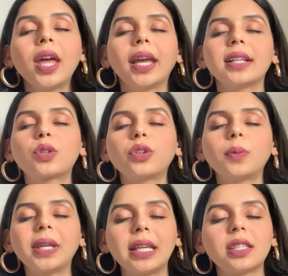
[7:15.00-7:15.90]
it's going to
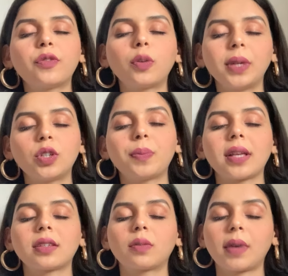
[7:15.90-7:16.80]
be easy for me to
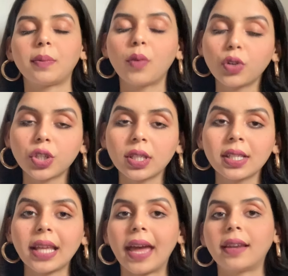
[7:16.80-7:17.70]
pass out my motions,
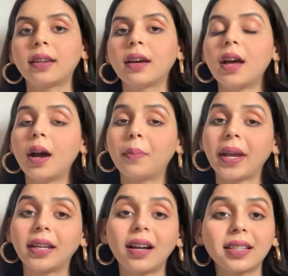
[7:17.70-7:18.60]
and my
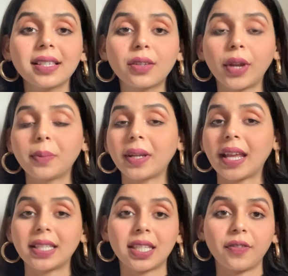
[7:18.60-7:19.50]
gut is great, my
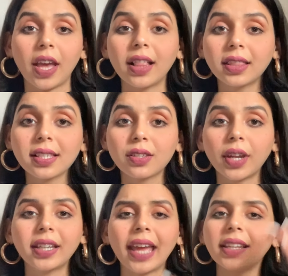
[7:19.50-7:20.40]
digestive health is
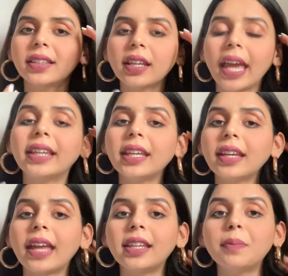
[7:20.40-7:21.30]
great, anything,
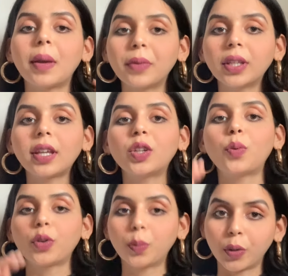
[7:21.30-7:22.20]
any memory that you
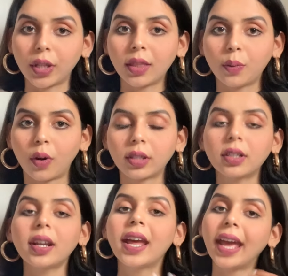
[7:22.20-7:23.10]
want to put in the
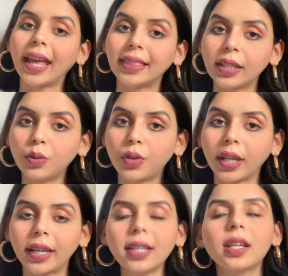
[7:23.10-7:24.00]
water, and then you drink
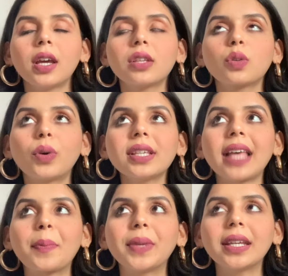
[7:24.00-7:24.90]
it. So what is
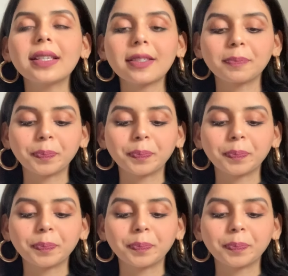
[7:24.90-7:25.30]
happening is,